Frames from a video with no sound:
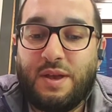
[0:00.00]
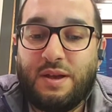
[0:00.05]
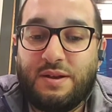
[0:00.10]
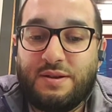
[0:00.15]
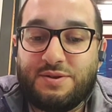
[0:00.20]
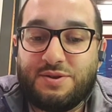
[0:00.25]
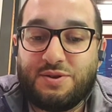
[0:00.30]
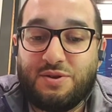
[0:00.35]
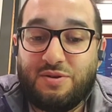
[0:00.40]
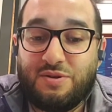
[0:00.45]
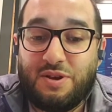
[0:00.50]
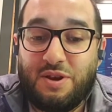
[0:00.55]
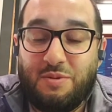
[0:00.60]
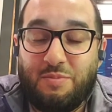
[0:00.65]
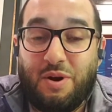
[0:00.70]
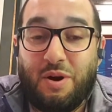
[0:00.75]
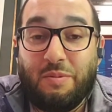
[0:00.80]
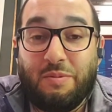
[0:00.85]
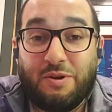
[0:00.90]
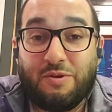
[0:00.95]
Certainly a
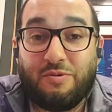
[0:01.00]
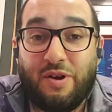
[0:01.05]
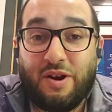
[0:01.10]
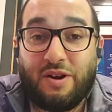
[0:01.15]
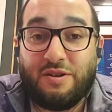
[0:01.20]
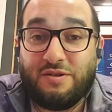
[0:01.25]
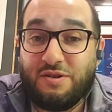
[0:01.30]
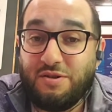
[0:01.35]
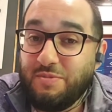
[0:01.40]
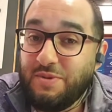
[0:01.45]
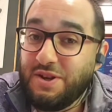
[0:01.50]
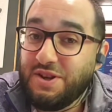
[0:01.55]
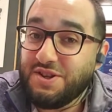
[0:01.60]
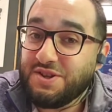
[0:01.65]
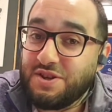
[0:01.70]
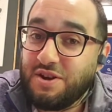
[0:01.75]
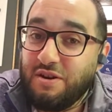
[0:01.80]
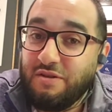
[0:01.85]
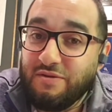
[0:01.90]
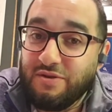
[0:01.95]
public record to be
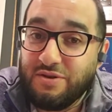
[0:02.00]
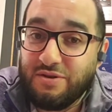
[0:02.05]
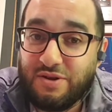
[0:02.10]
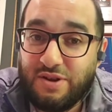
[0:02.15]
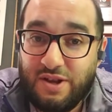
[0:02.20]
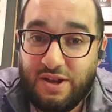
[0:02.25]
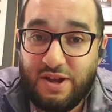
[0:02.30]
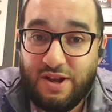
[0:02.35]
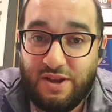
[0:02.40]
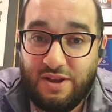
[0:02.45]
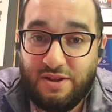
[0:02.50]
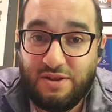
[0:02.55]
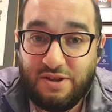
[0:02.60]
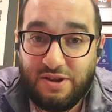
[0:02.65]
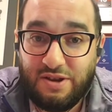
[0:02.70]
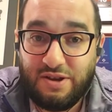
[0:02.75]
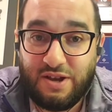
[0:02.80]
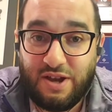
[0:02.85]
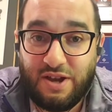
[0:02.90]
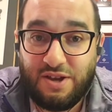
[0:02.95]
discovered in
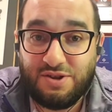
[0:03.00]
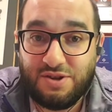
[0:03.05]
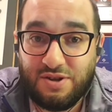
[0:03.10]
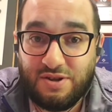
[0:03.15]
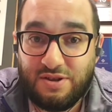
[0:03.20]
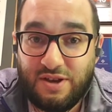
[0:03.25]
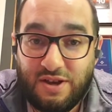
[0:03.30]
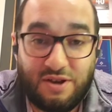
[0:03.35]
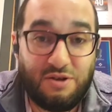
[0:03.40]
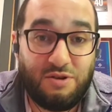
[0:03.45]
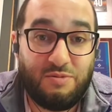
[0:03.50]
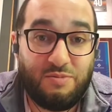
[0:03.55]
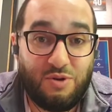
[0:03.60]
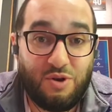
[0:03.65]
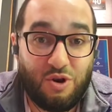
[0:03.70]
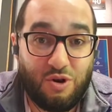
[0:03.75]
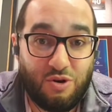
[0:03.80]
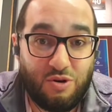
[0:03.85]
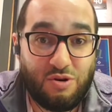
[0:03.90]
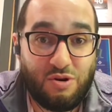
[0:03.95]
litigation that could
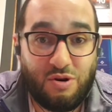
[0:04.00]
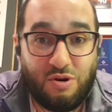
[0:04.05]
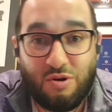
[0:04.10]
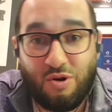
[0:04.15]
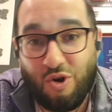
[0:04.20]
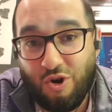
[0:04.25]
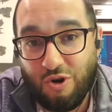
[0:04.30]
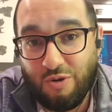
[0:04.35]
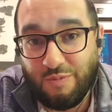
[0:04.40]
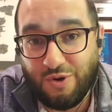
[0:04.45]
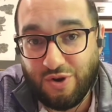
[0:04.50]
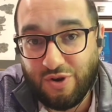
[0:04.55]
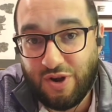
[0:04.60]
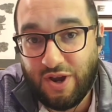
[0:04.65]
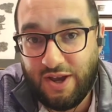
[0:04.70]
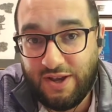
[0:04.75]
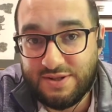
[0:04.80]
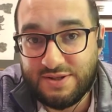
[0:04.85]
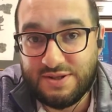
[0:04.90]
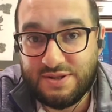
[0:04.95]
hurt or harm your
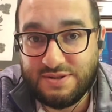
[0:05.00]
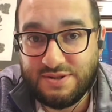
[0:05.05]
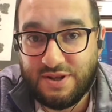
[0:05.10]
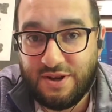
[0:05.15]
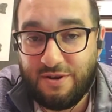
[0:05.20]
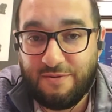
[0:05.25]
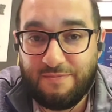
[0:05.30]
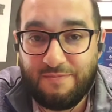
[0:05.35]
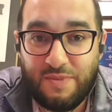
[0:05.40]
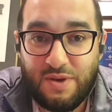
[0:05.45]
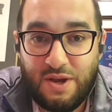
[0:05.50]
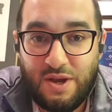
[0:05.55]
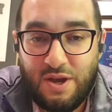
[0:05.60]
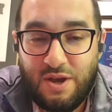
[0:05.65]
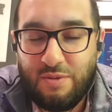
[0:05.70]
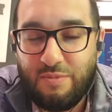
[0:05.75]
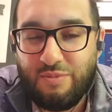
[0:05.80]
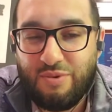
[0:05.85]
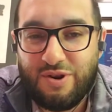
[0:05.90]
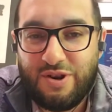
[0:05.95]
case. So
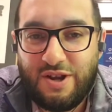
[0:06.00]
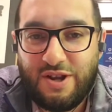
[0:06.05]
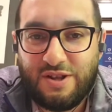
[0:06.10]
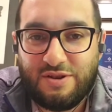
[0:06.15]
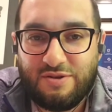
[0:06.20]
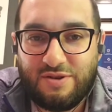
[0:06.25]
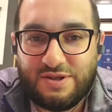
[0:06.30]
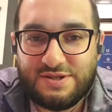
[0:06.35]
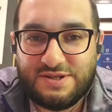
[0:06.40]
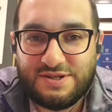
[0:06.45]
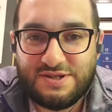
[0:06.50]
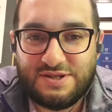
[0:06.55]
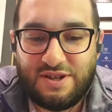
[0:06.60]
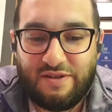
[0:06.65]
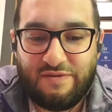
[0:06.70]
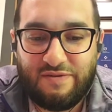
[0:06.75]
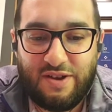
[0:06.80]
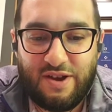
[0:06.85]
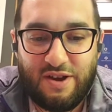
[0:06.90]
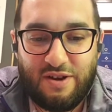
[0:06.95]
pretty interesting
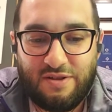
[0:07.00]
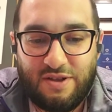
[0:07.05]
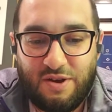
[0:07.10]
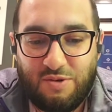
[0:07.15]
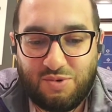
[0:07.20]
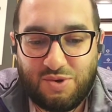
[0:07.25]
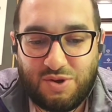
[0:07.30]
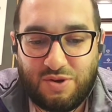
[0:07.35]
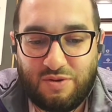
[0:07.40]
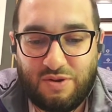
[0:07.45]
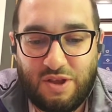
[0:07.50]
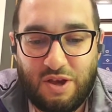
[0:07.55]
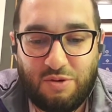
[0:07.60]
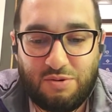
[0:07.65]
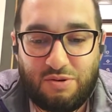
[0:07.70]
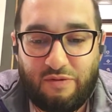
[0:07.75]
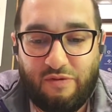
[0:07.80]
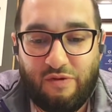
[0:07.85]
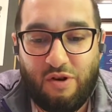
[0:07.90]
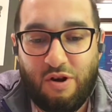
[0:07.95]
stuff there. That was
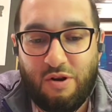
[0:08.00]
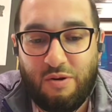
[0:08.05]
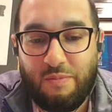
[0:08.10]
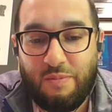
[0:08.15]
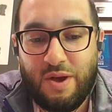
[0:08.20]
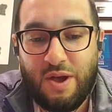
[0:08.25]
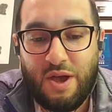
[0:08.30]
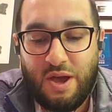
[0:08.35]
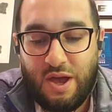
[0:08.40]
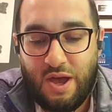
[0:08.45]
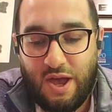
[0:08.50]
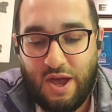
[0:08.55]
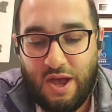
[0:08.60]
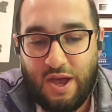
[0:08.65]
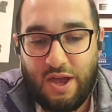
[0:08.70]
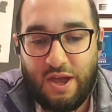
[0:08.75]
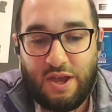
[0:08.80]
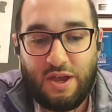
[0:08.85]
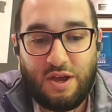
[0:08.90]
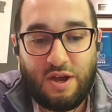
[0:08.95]
from
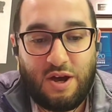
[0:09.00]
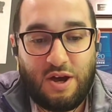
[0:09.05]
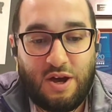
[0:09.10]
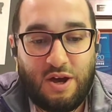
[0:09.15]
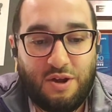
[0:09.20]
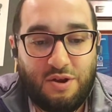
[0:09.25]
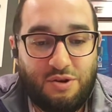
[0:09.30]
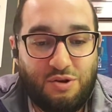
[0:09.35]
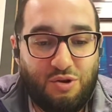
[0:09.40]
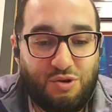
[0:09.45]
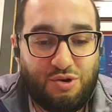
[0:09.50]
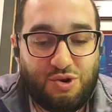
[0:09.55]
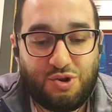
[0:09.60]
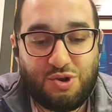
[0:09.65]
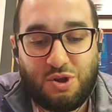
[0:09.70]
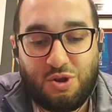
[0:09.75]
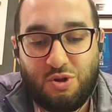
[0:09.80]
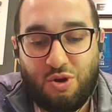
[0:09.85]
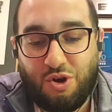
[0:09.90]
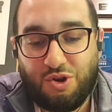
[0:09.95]
a New
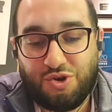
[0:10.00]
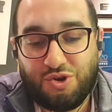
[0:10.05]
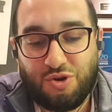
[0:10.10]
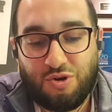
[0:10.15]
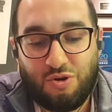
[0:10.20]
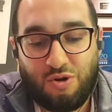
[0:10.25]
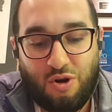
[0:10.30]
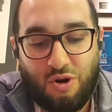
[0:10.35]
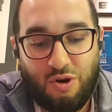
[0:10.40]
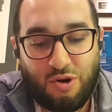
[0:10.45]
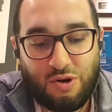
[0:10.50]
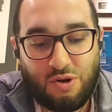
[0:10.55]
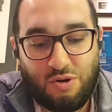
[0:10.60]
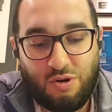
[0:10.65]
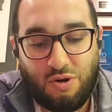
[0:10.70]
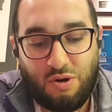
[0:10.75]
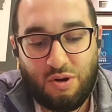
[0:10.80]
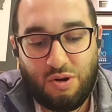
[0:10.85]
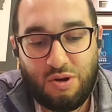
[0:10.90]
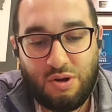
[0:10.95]
Jersey Law Journal
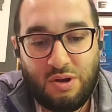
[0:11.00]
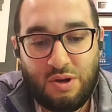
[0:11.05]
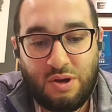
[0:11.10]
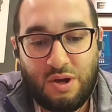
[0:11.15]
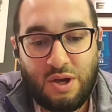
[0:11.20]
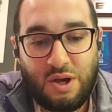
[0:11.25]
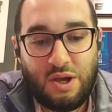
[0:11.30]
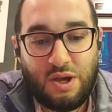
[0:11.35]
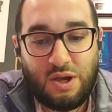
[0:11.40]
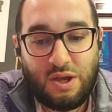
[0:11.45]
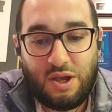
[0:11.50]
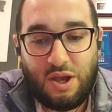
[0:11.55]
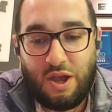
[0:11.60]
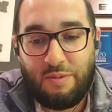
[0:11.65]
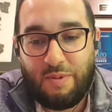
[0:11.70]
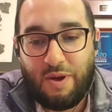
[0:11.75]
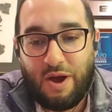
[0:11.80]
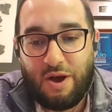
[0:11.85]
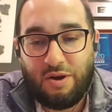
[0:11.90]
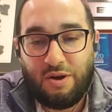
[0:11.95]
article,
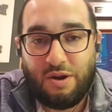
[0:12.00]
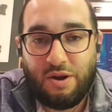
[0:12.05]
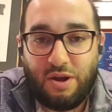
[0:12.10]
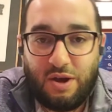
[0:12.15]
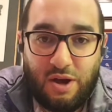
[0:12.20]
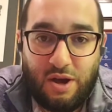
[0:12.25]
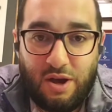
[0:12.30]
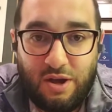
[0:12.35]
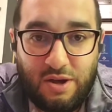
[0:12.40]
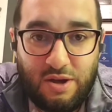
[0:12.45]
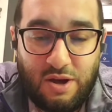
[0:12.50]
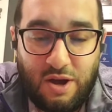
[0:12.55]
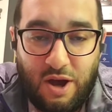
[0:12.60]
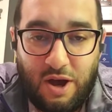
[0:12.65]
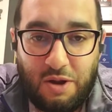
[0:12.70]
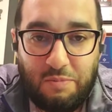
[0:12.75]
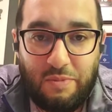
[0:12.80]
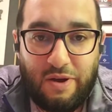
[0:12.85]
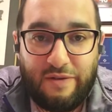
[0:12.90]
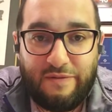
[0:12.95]
came out
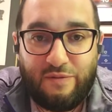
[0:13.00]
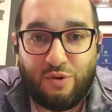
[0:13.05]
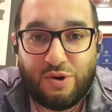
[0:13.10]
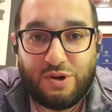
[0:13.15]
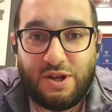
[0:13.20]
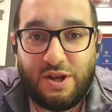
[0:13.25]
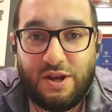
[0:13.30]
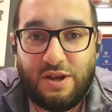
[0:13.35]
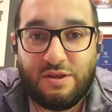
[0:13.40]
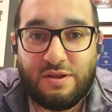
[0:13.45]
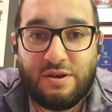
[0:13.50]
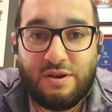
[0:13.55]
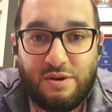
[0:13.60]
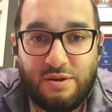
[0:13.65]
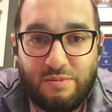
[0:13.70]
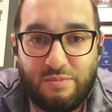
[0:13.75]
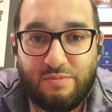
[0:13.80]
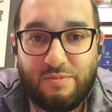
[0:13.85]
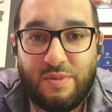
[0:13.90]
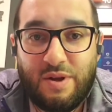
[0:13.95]
on May 14th.
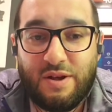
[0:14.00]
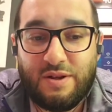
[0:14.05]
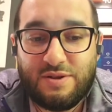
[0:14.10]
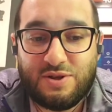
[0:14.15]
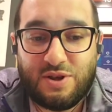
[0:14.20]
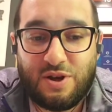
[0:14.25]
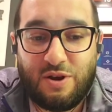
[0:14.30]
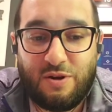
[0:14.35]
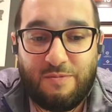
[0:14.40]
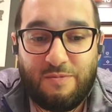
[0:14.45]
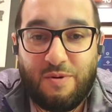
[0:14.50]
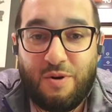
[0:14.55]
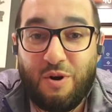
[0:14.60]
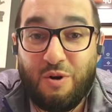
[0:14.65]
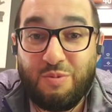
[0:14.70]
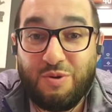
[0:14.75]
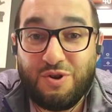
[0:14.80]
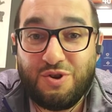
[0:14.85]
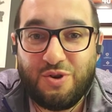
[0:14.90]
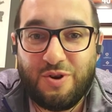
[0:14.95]
So
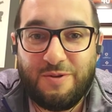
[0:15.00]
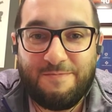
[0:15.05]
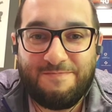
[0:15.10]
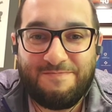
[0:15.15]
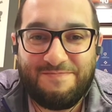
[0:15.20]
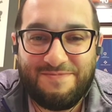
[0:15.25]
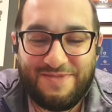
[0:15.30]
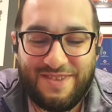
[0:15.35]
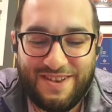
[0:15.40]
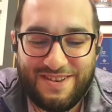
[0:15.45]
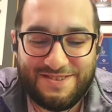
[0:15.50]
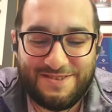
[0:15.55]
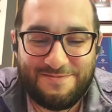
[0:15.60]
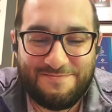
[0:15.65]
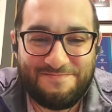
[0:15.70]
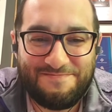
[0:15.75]
hope you enjoy. Thanks.